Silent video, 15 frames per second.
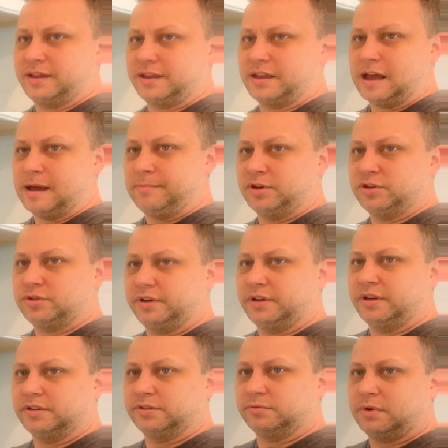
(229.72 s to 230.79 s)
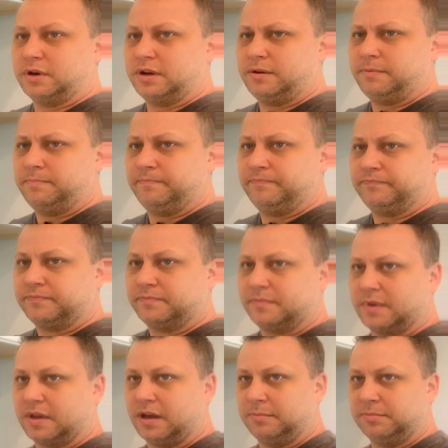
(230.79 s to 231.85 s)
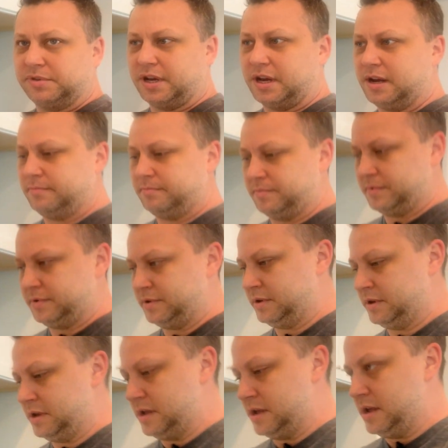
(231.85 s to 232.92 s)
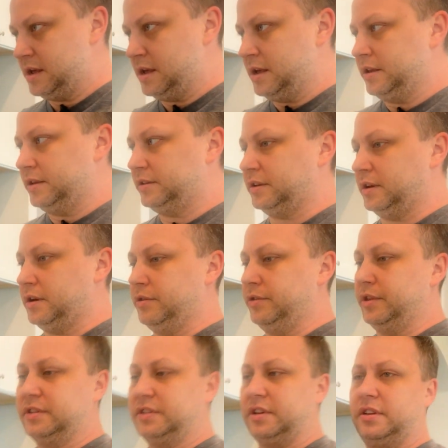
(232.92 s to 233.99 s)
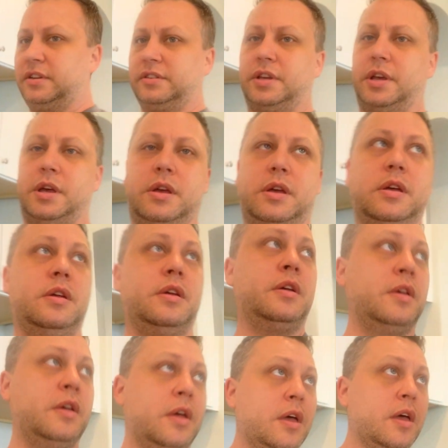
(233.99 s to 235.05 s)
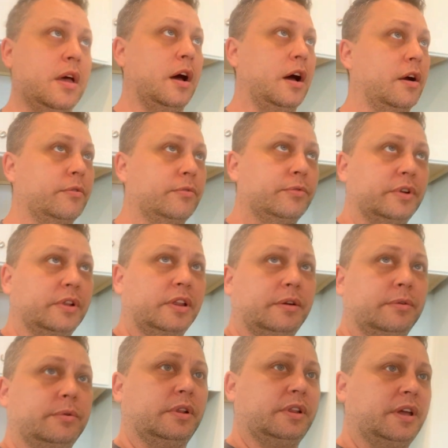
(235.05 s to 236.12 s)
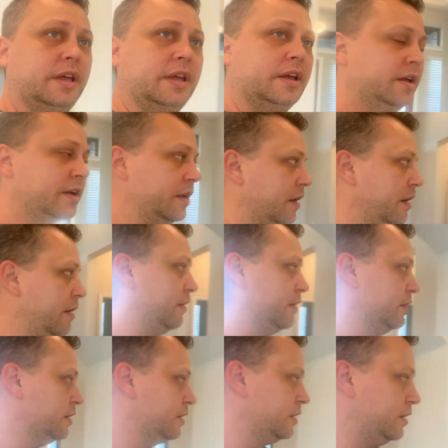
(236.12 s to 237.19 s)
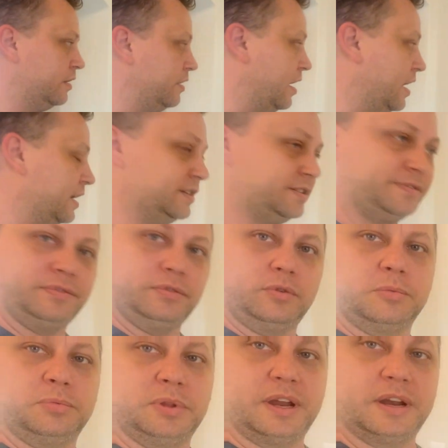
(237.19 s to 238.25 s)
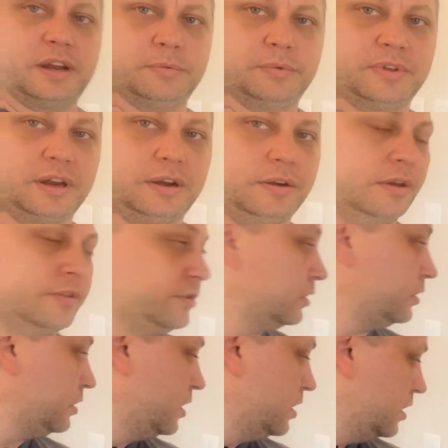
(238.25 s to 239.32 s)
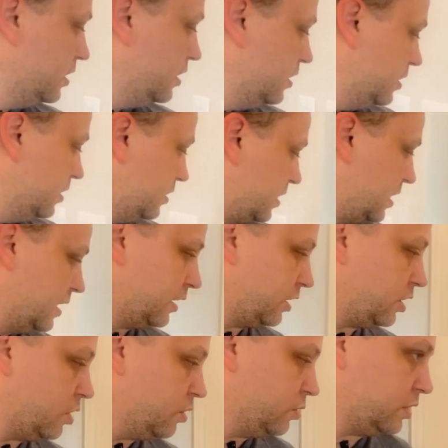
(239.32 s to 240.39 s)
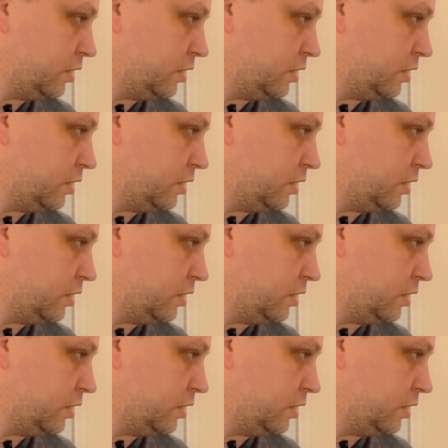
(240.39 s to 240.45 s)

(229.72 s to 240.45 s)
cabinetry as well up top. So this is a really, really nice floor plan here. We got another kind of coat